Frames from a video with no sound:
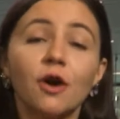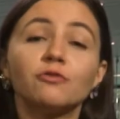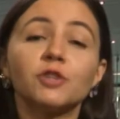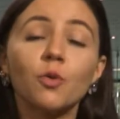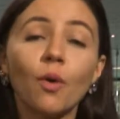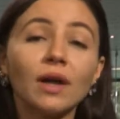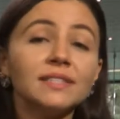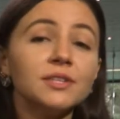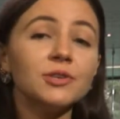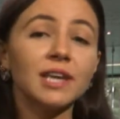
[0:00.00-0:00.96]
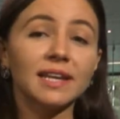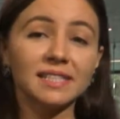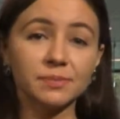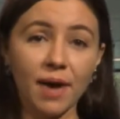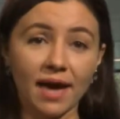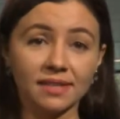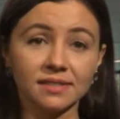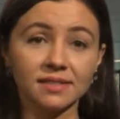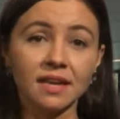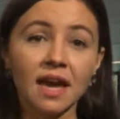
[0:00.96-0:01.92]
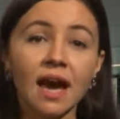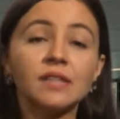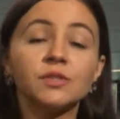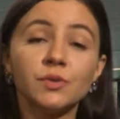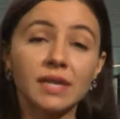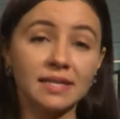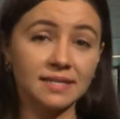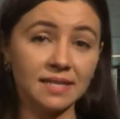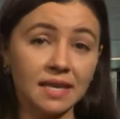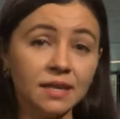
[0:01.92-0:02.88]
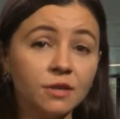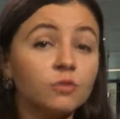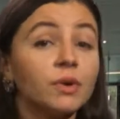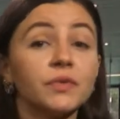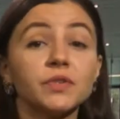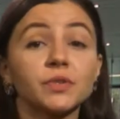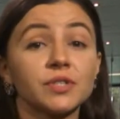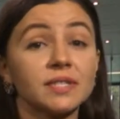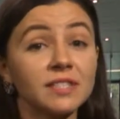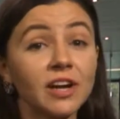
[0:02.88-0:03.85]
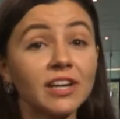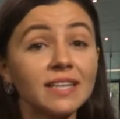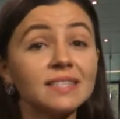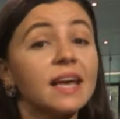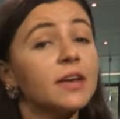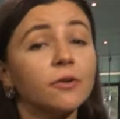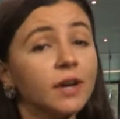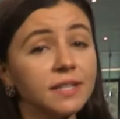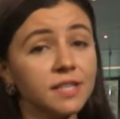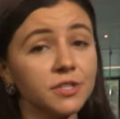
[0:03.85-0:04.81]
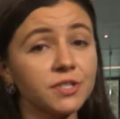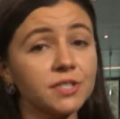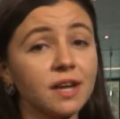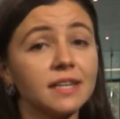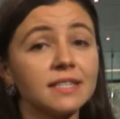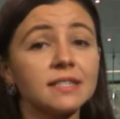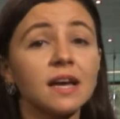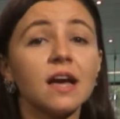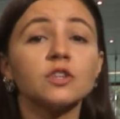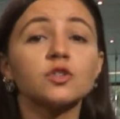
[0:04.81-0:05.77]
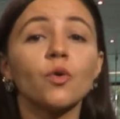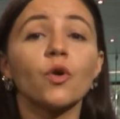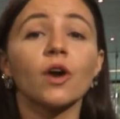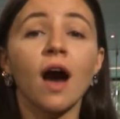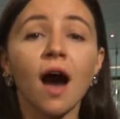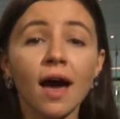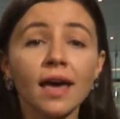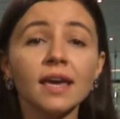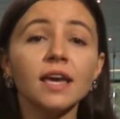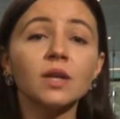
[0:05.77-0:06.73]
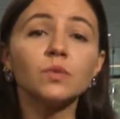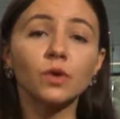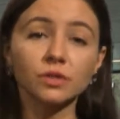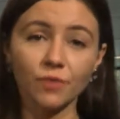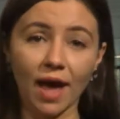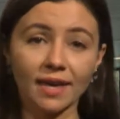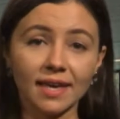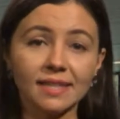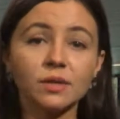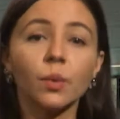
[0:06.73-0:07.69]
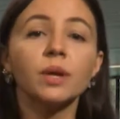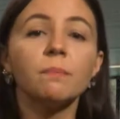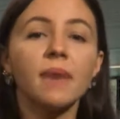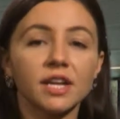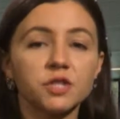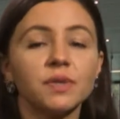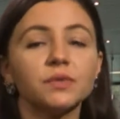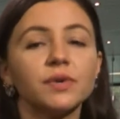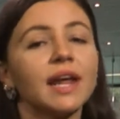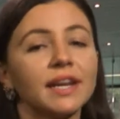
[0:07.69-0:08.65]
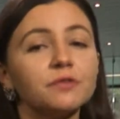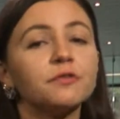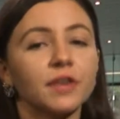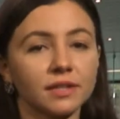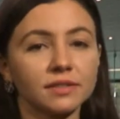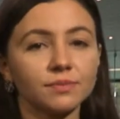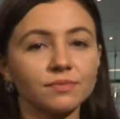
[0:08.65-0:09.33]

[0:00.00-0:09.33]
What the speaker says: of the quality you can expect. As you can see, Human Resources Studies and Organization Studies score high in world rankings on a management-related field.